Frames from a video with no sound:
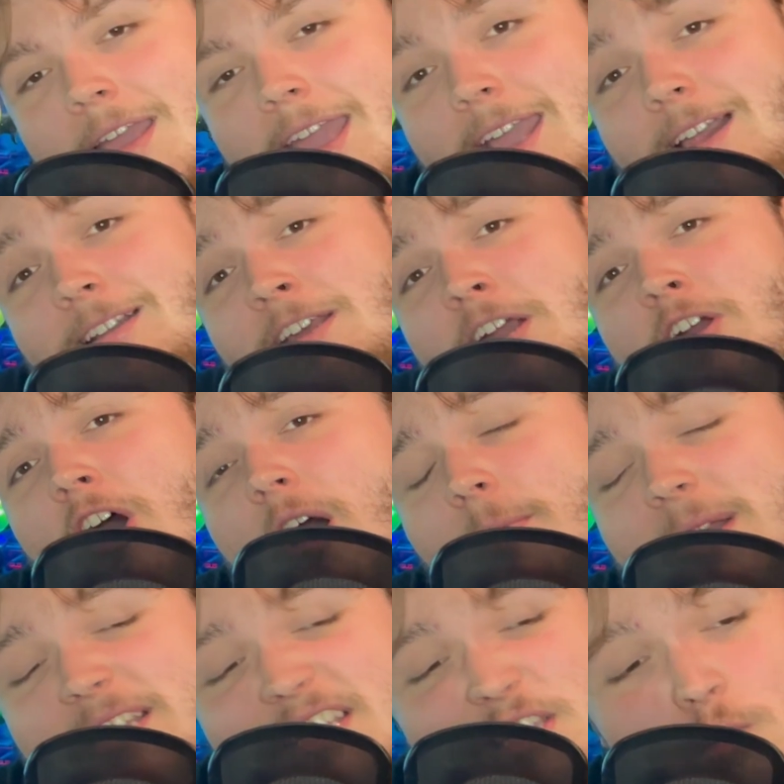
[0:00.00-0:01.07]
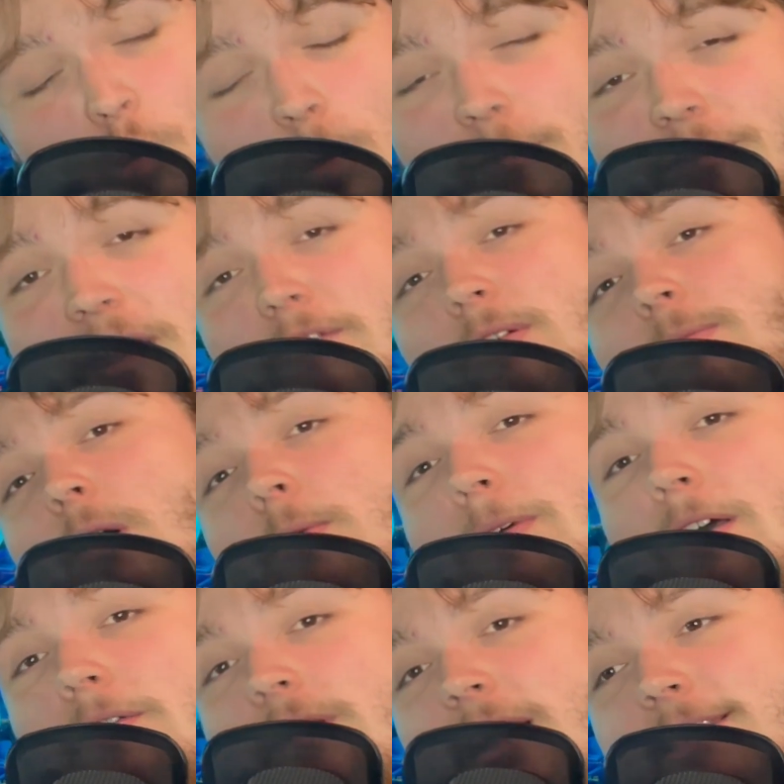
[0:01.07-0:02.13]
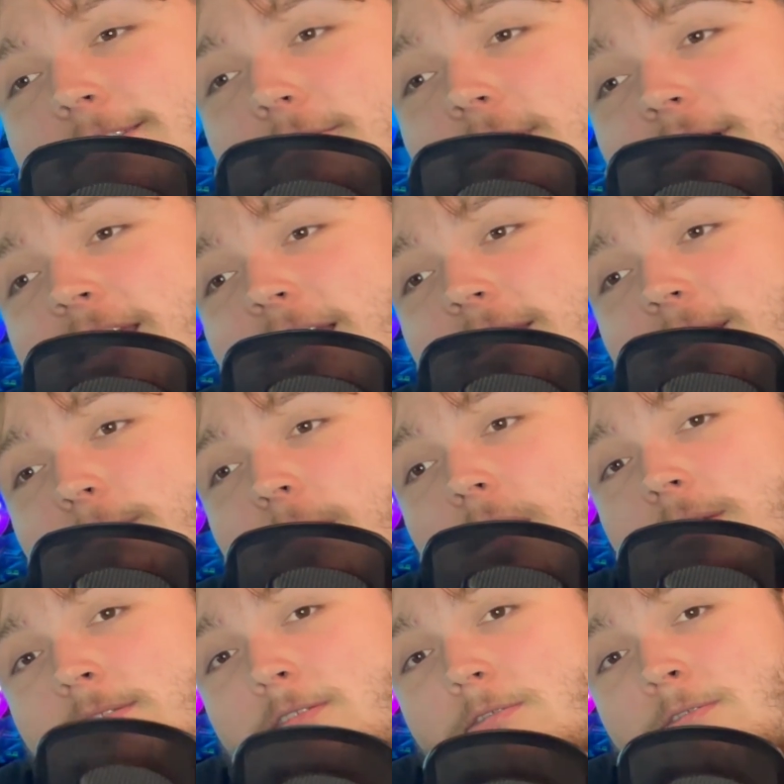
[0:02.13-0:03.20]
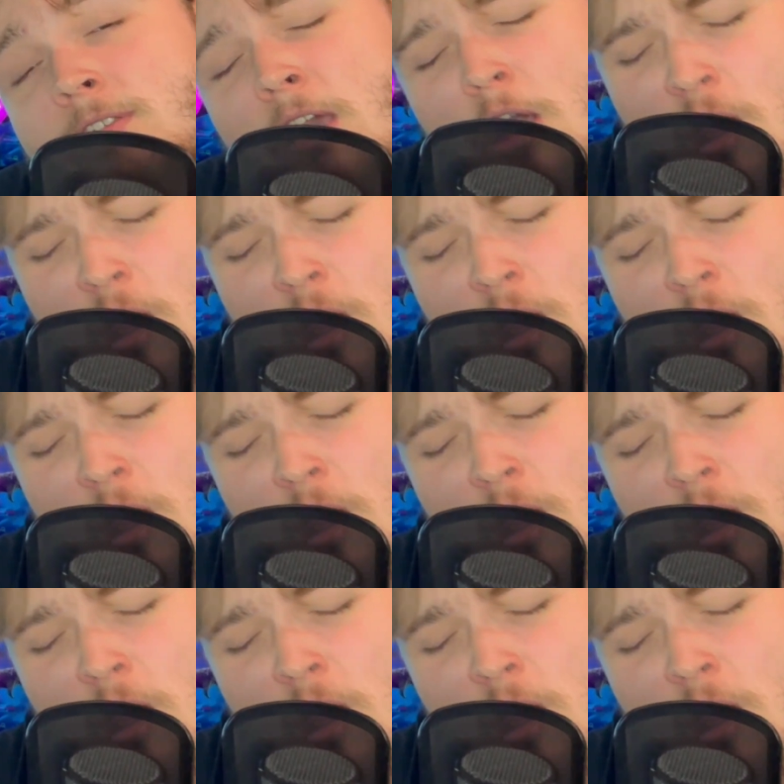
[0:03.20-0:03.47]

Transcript: and comment your favorite moment of Godzilla King of the Monsters.